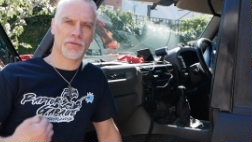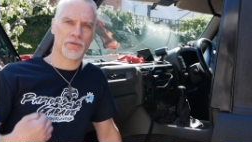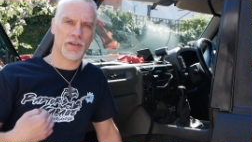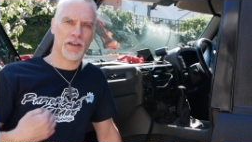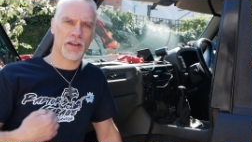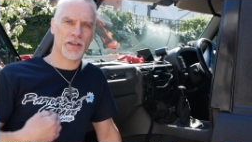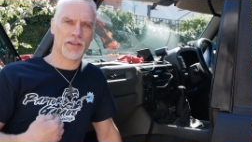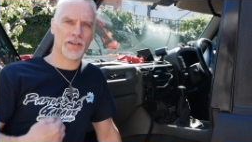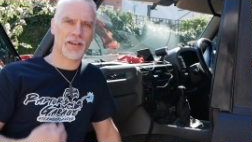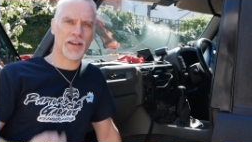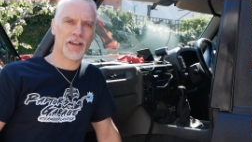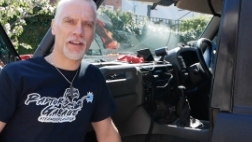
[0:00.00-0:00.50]

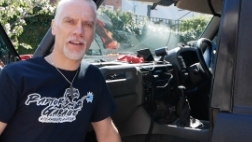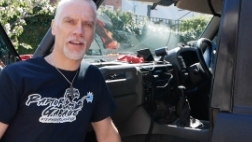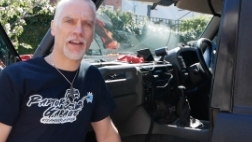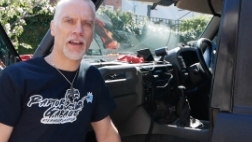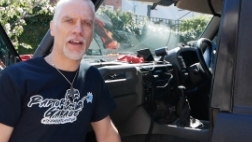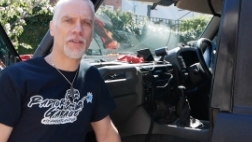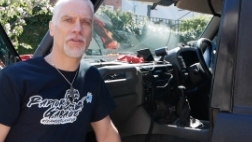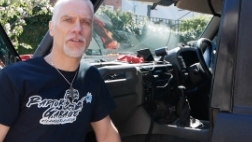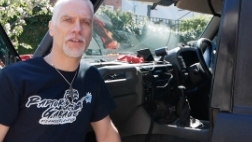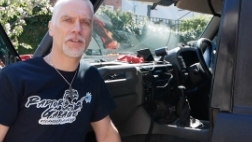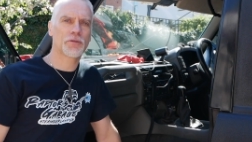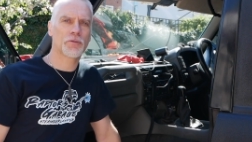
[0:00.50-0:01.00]
and uh,
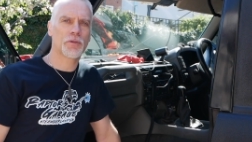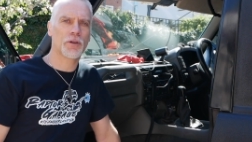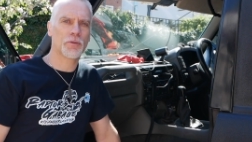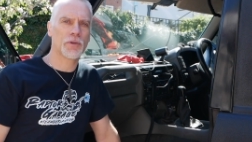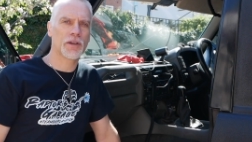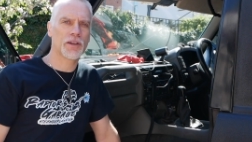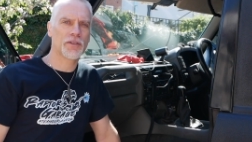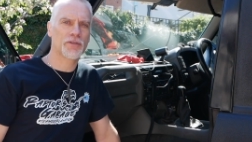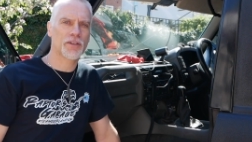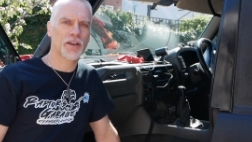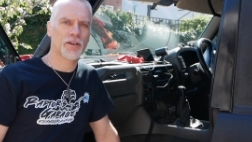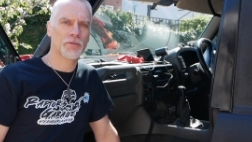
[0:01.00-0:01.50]
have a look what
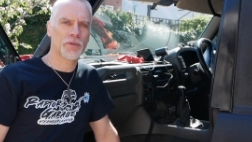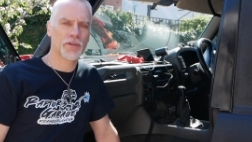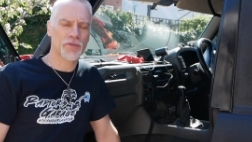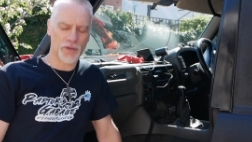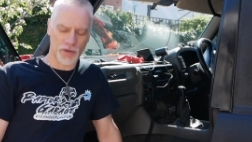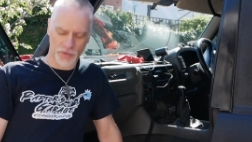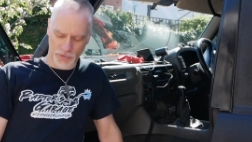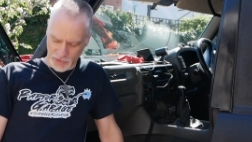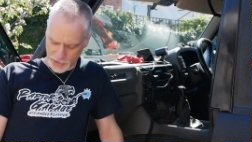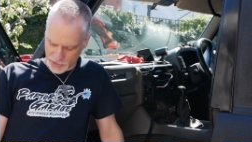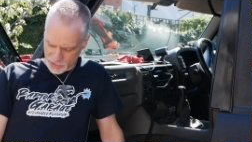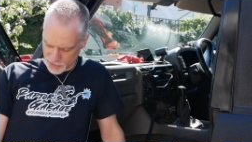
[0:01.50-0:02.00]
we've got. We've
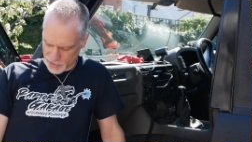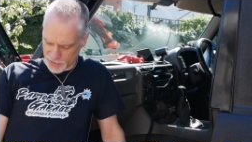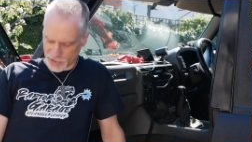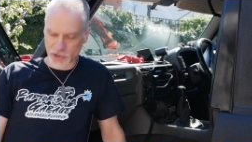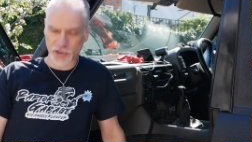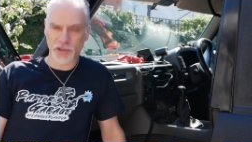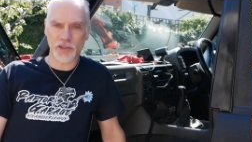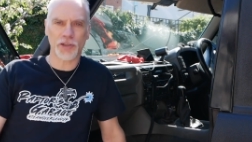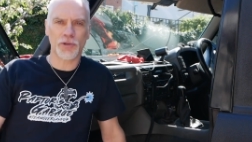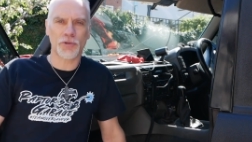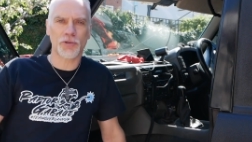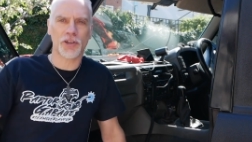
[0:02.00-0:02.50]
got these
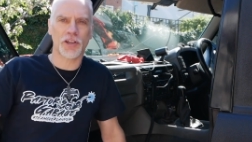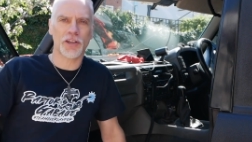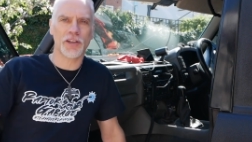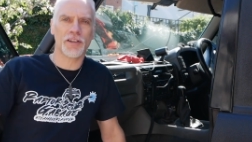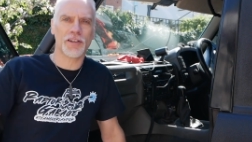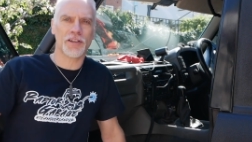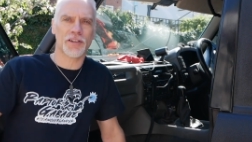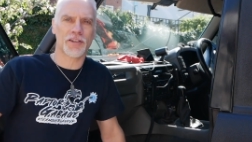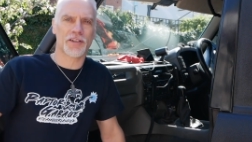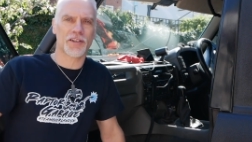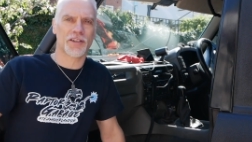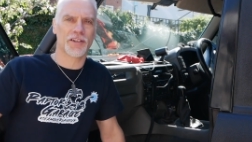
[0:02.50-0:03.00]
nice new
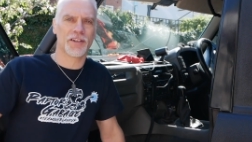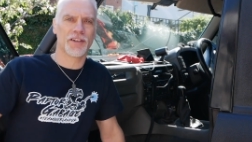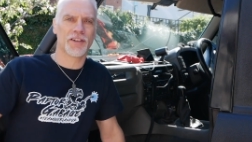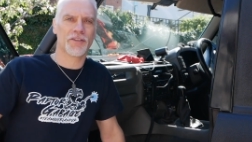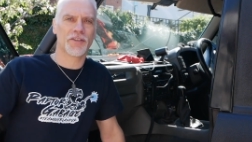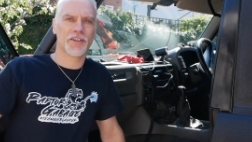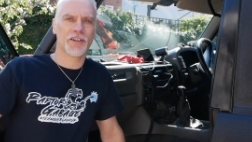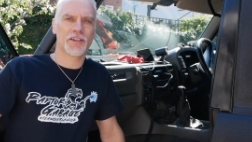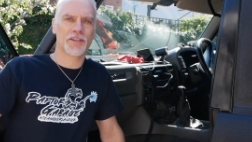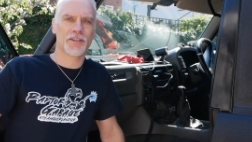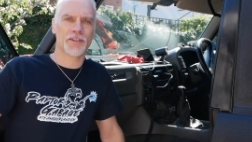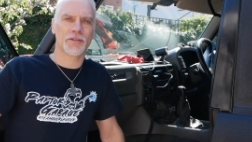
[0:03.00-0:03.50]
shirts.
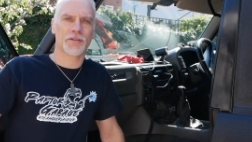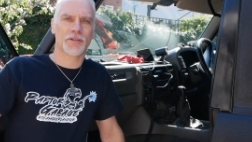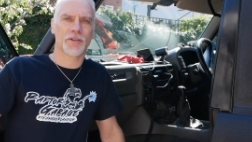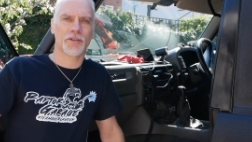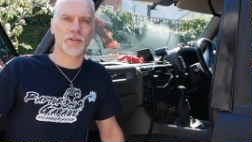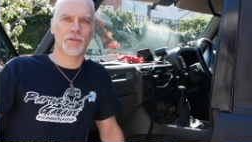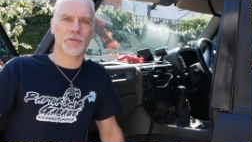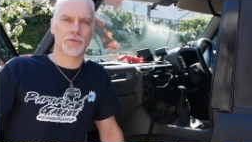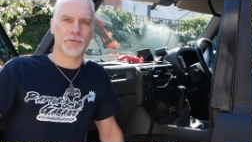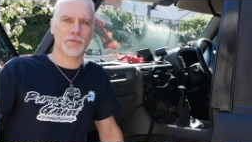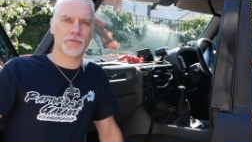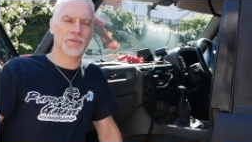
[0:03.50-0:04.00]
These look
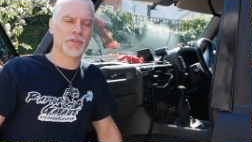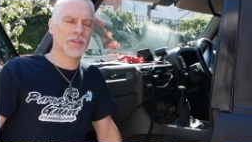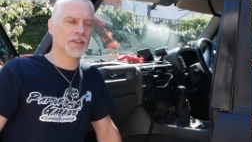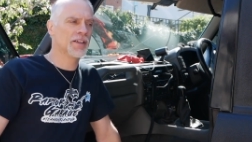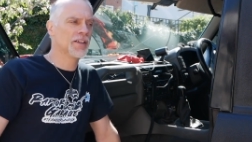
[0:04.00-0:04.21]
cool.